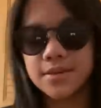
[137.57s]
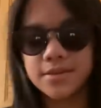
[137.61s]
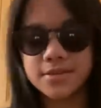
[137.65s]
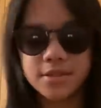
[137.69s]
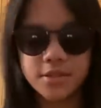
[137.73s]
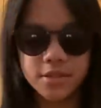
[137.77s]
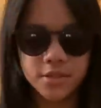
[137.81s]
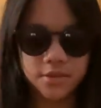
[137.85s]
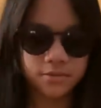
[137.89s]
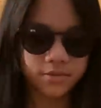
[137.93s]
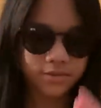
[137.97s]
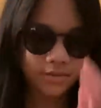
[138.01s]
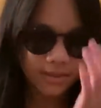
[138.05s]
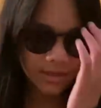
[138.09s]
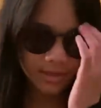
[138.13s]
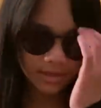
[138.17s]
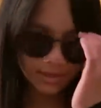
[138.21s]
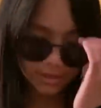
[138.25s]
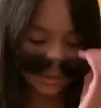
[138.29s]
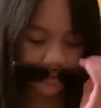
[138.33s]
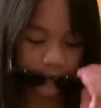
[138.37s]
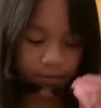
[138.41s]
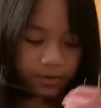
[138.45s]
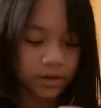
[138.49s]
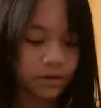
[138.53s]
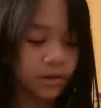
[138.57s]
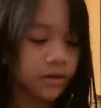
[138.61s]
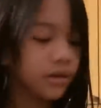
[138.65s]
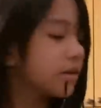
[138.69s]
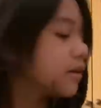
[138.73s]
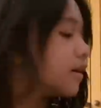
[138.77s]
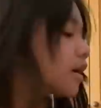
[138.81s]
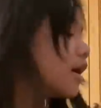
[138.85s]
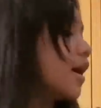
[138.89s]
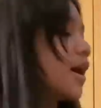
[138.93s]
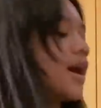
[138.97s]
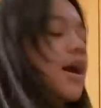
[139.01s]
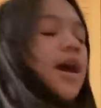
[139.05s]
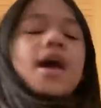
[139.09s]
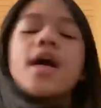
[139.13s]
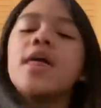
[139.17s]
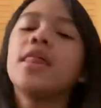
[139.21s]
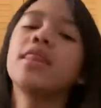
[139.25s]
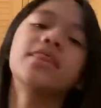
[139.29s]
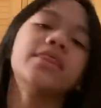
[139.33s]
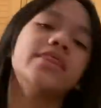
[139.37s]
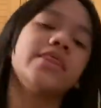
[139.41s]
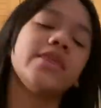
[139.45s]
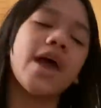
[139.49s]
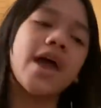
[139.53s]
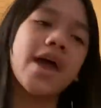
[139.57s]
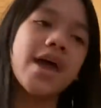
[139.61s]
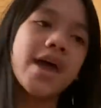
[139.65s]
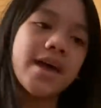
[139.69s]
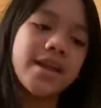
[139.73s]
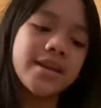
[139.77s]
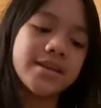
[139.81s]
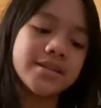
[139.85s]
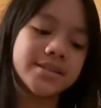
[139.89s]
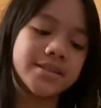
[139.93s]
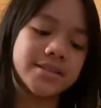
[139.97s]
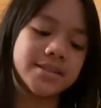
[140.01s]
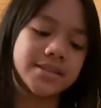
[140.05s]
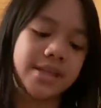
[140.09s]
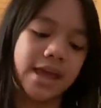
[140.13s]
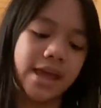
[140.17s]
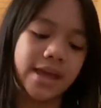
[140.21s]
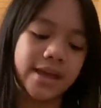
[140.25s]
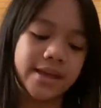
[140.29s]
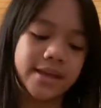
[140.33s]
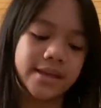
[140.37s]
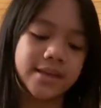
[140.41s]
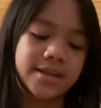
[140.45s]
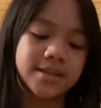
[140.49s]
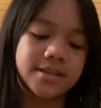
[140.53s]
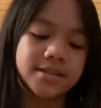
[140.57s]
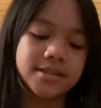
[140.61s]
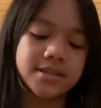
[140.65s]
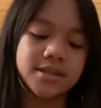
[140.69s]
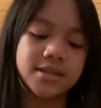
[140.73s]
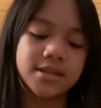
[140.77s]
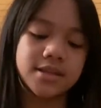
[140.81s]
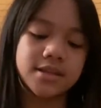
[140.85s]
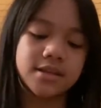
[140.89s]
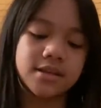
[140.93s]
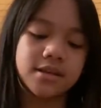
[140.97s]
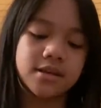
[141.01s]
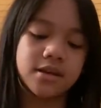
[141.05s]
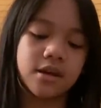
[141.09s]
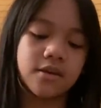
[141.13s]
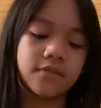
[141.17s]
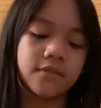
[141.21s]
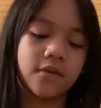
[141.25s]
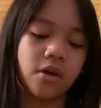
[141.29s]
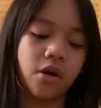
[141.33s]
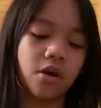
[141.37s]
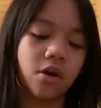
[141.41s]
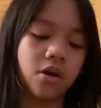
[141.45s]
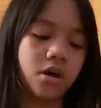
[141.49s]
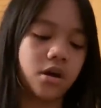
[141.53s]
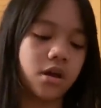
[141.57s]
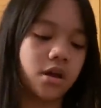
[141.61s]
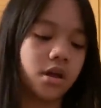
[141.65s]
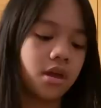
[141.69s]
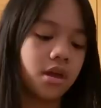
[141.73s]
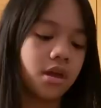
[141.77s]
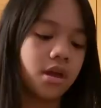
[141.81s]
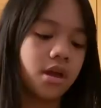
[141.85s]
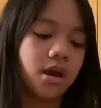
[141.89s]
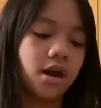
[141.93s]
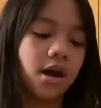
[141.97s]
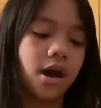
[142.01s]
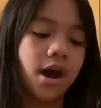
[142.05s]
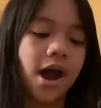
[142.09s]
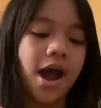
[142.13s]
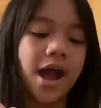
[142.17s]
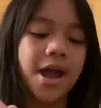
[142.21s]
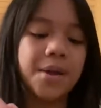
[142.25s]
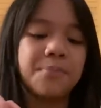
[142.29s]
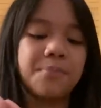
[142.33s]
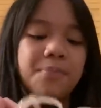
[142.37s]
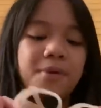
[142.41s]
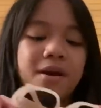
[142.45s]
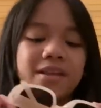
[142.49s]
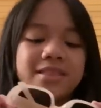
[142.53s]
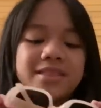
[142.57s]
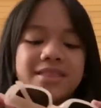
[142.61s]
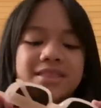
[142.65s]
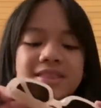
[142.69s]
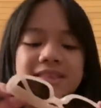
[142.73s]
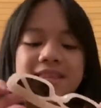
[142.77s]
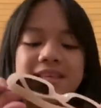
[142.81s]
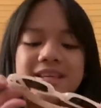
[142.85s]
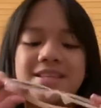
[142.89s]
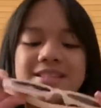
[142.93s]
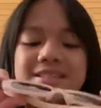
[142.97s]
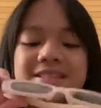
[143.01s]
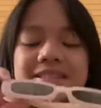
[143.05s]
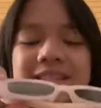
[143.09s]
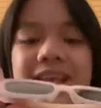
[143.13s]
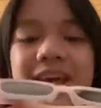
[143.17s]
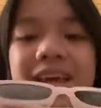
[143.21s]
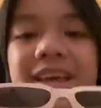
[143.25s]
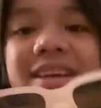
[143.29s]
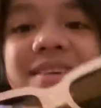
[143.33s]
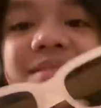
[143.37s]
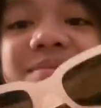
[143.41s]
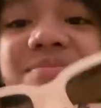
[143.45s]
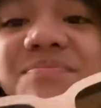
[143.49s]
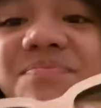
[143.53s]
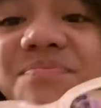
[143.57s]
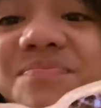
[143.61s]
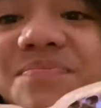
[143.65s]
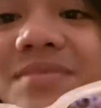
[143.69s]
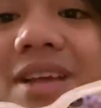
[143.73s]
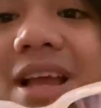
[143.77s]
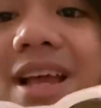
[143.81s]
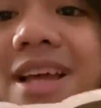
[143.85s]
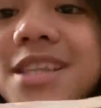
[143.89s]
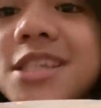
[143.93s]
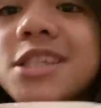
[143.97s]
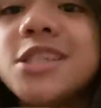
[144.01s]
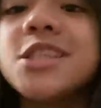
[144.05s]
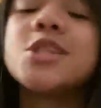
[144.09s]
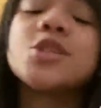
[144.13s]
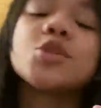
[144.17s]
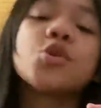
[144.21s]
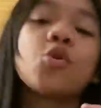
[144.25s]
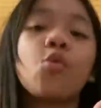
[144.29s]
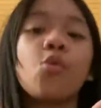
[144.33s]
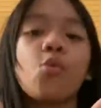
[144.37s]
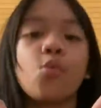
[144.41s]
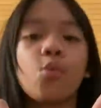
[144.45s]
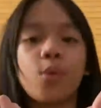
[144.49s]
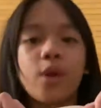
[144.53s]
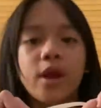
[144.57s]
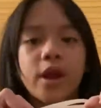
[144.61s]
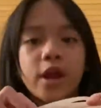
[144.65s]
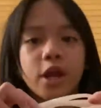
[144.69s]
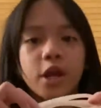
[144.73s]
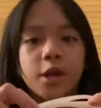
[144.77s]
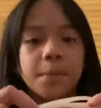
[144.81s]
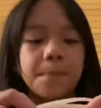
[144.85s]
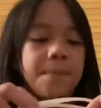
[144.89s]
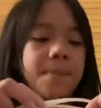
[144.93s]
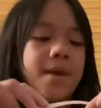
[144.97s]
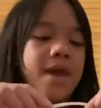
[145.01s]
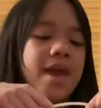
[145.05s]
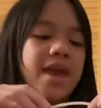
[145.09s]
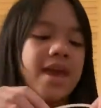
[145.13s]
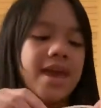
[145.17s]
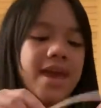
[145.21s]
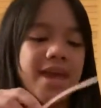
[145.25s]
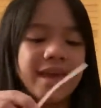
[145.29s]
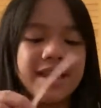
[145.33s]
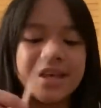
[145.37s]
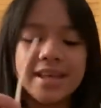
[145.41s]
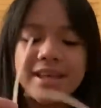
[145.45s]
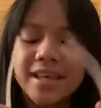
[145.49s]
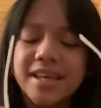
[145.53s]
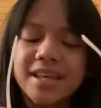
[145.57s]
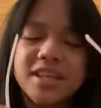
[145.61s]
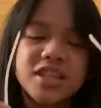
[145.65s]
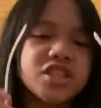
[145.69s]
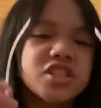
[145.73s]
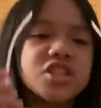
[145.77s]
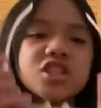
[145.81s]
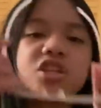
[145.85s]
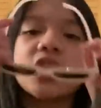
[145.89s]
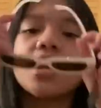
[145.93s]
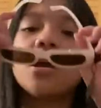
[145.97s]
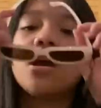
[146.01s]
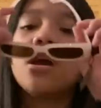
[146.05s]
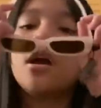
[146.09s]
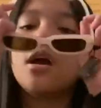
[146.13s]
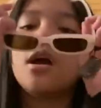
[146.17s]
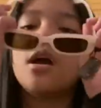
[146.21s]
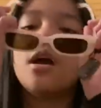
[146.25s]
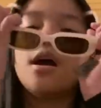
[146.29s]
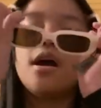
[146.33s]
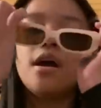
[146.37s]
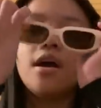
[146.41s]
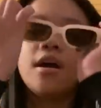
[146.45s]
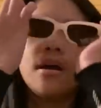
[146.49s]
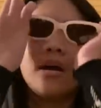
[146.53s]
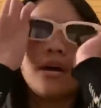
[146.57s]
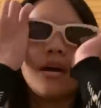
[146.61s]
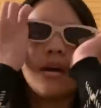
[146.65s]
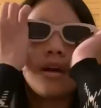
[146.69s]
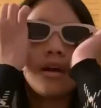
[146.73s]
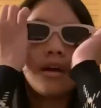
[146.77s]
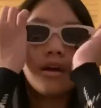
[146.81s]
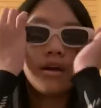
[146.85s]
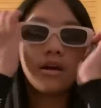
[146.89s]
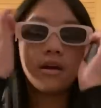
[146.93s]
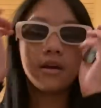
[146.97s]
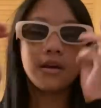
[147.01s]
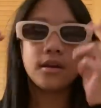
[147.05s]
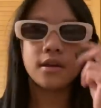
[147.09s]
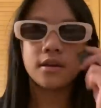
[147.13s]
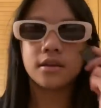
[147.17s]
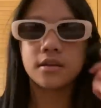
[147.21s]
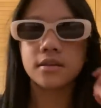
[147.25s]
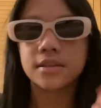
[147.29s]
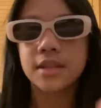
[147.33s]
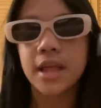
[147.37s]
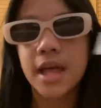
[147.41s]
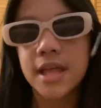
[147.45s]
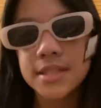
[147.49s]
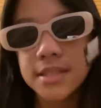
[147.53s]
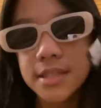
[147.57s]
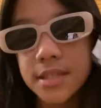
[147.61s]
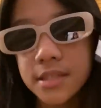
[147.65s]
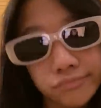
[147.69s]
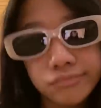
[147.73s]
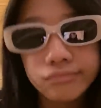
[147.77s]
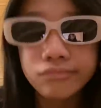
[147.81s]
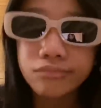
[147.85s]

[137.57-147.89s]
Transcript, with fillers: to use it anywhere. And then second of all, I bought this like square pinkish glasses.